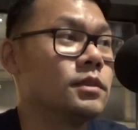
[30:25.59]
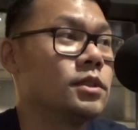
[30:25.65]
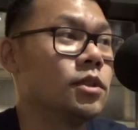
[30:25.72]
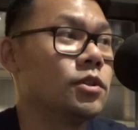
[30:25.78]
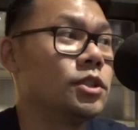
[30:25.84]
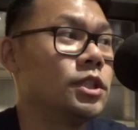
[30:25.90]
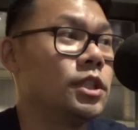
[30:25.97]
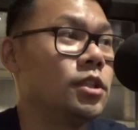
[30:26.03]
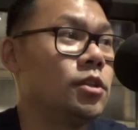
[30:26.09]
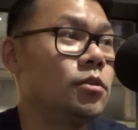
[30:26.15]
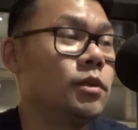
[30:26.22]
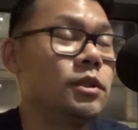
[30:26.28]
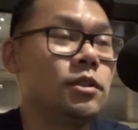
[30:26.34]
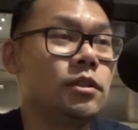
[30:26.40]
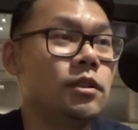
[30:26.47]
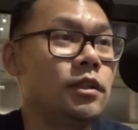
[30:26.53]
So she
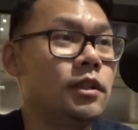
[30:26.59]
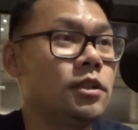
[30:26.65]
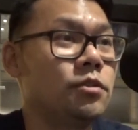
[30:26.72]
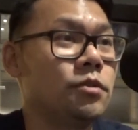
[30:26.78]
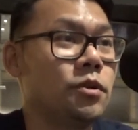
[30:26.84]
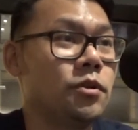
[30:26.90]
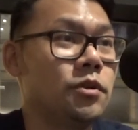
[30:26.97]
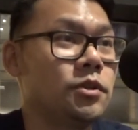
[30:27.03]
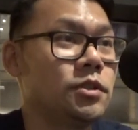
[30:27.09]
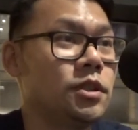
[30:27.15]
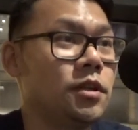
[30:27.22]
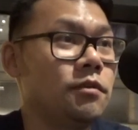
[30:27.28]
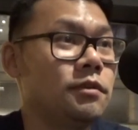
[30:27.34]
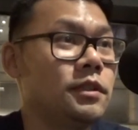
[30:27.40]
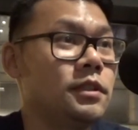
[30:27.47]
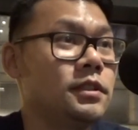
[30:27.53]
went to a nurse recruiter's
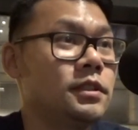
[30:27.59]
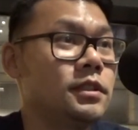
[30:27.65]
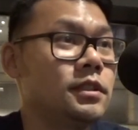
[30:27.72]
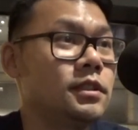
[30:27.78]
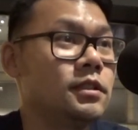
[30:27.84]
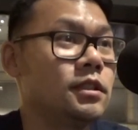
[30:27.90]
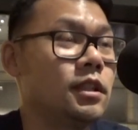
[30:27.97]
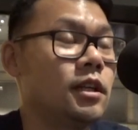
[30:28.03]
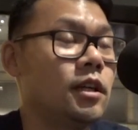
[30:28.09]
office.